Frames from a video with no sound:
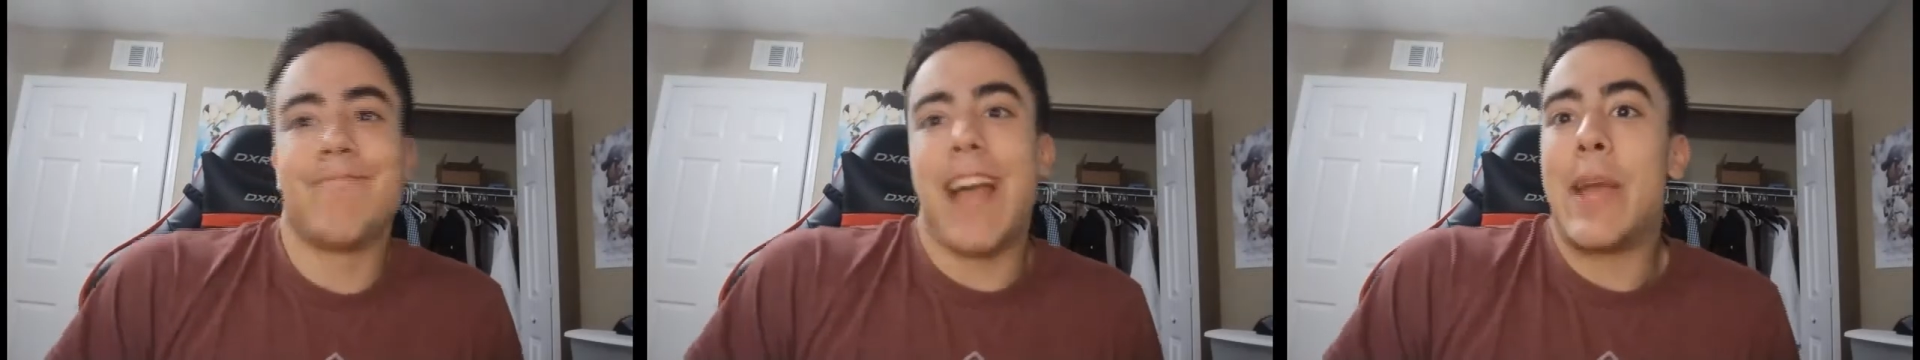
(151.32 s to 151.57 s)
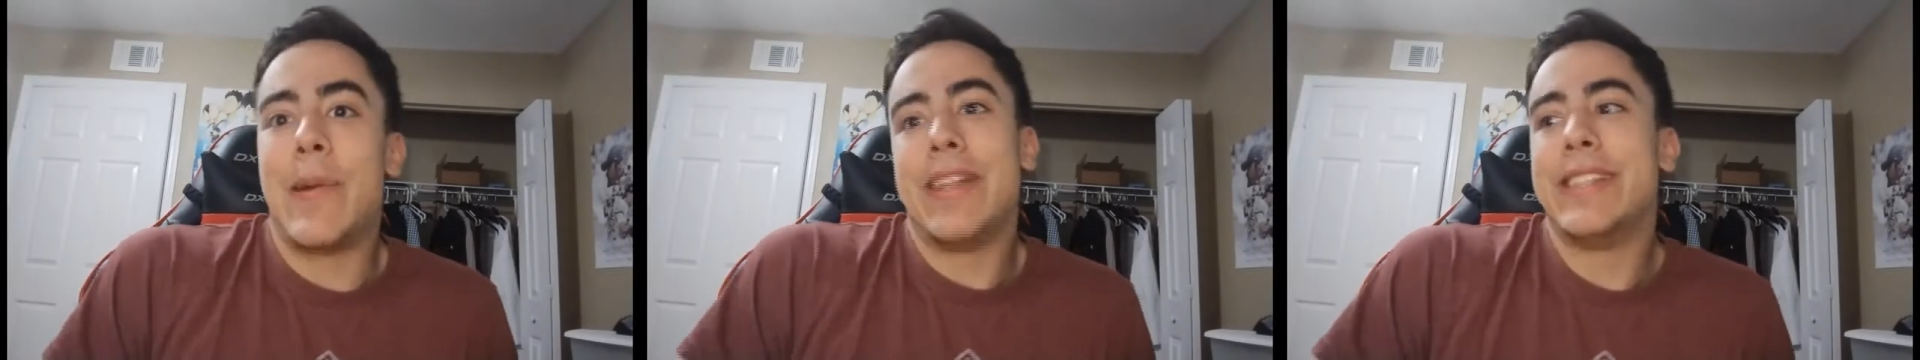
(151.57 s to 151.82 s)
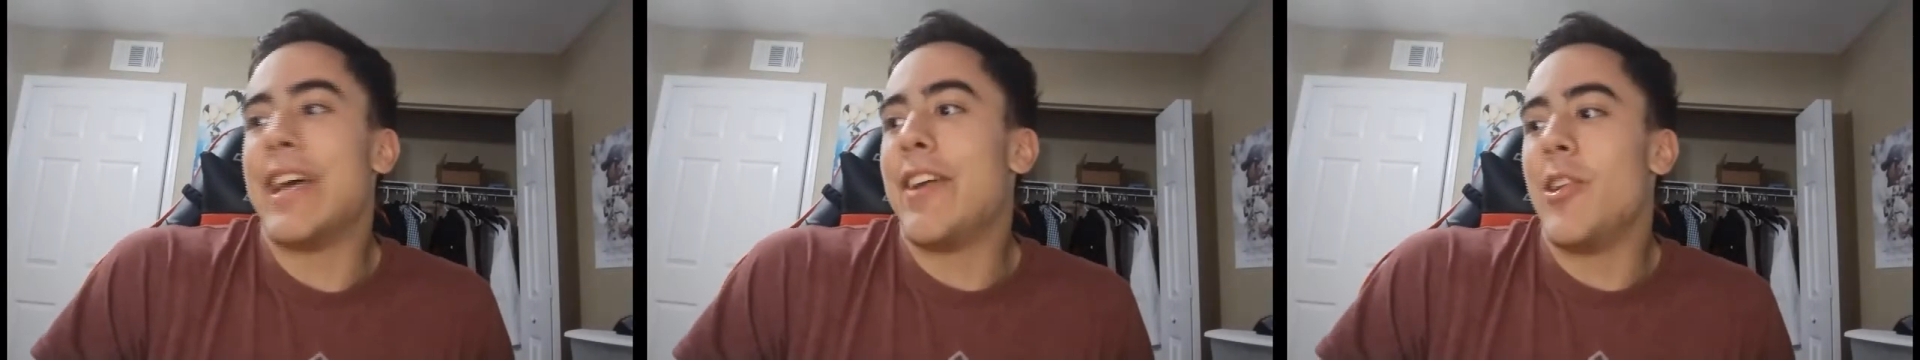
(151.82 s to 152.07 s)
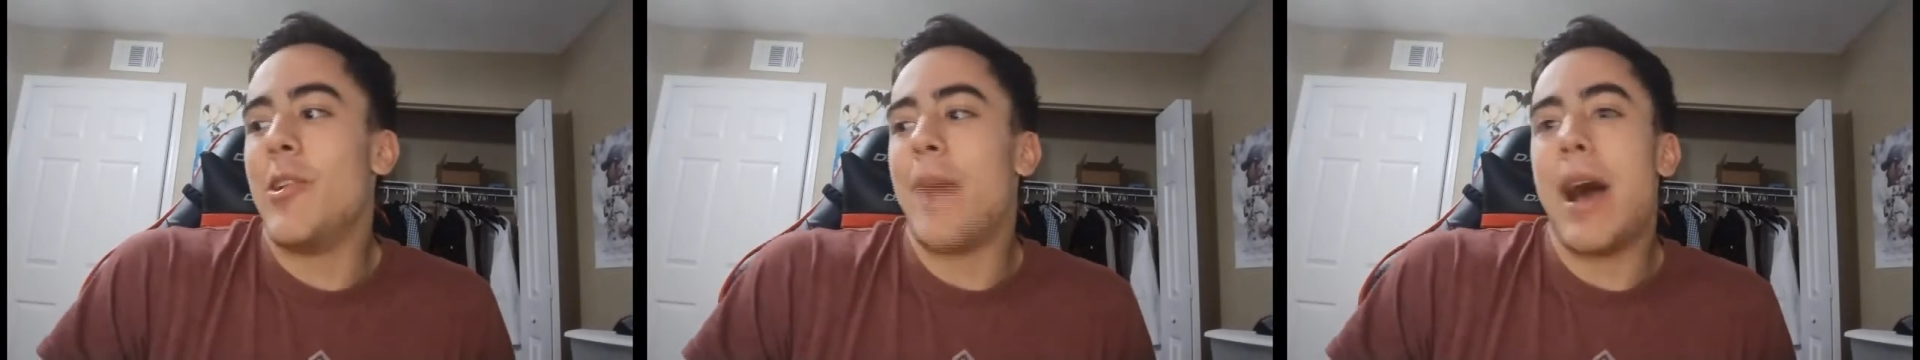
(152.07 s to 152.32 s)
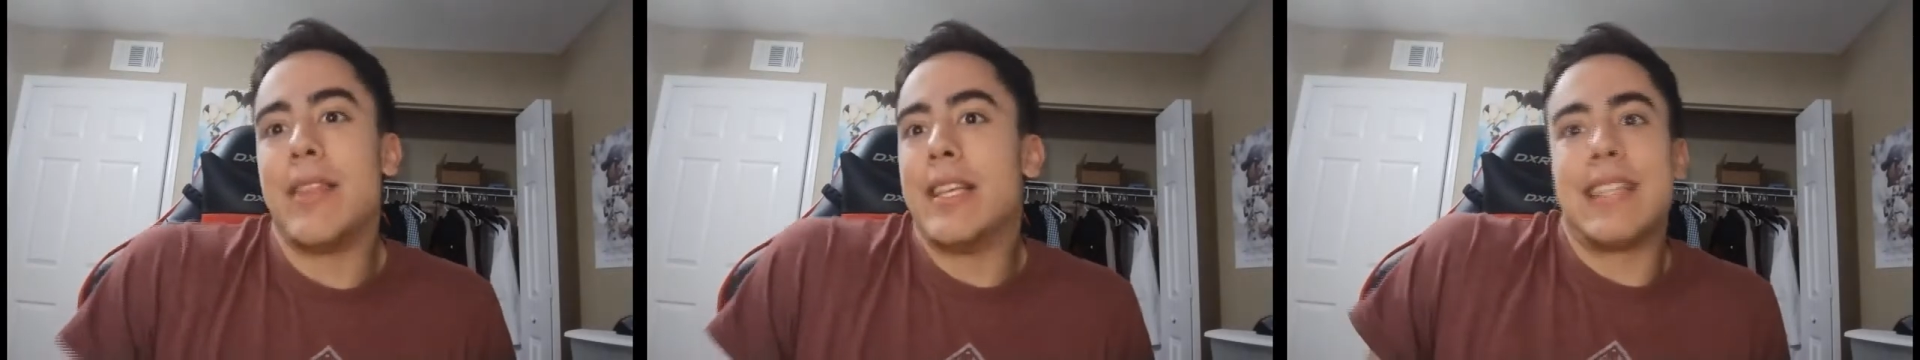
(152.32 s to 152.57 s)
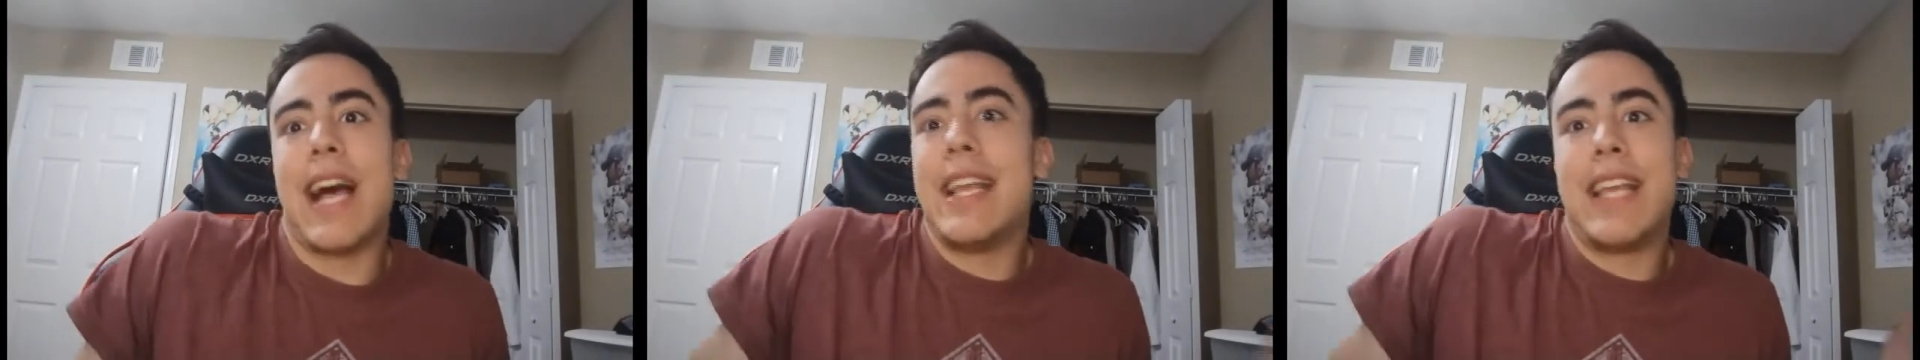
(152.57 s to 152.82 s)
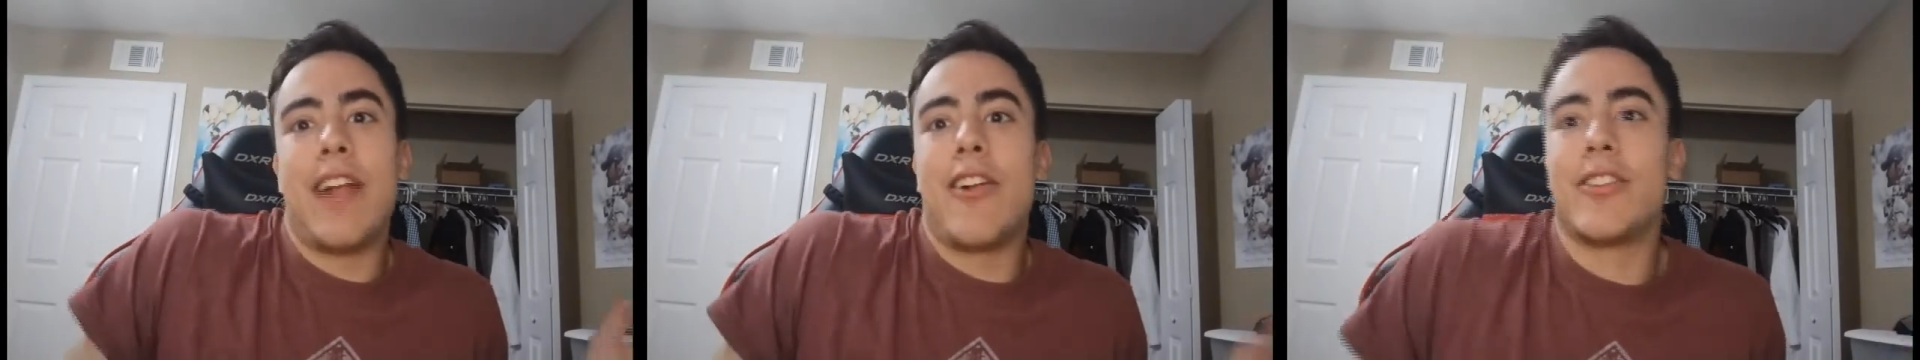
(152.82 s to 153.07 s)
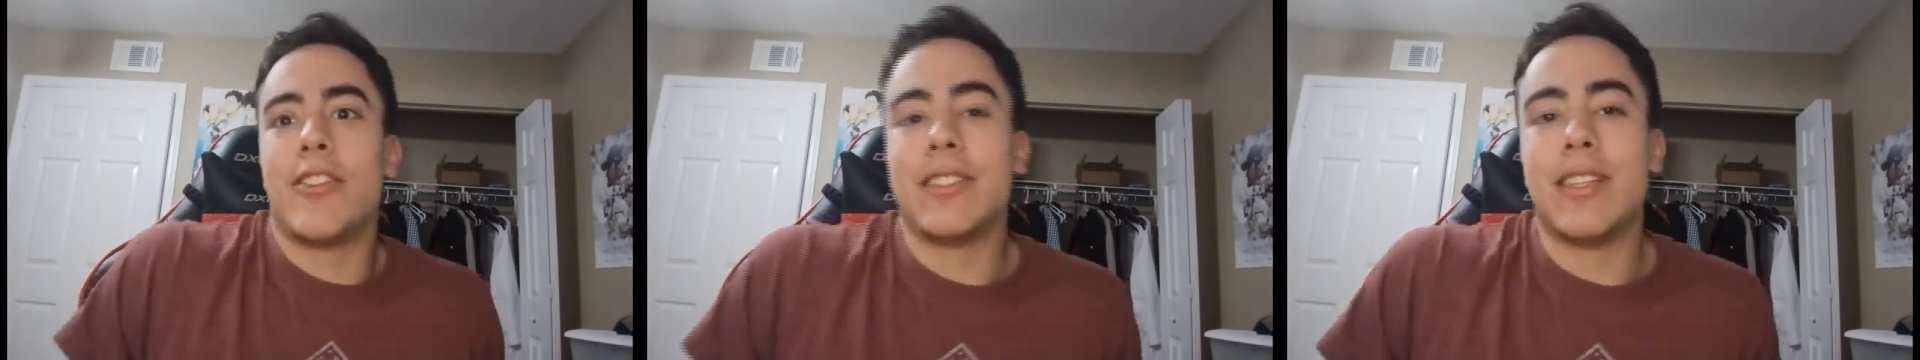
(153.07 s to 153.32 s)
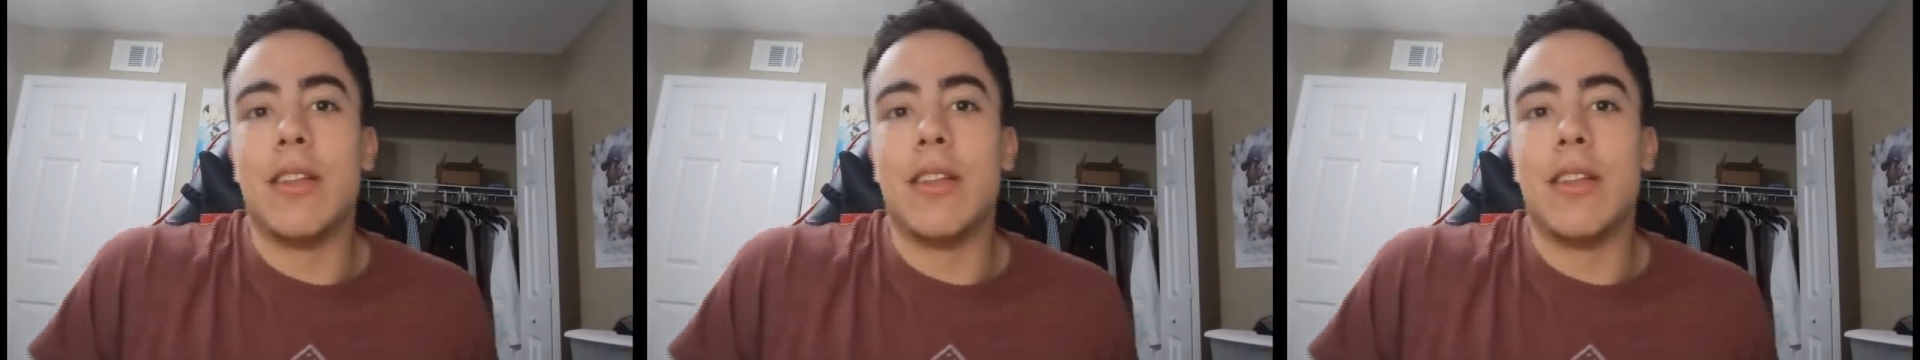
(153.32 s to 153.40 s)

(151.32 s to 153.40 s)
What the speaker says: I couldn't tell you. The side characters,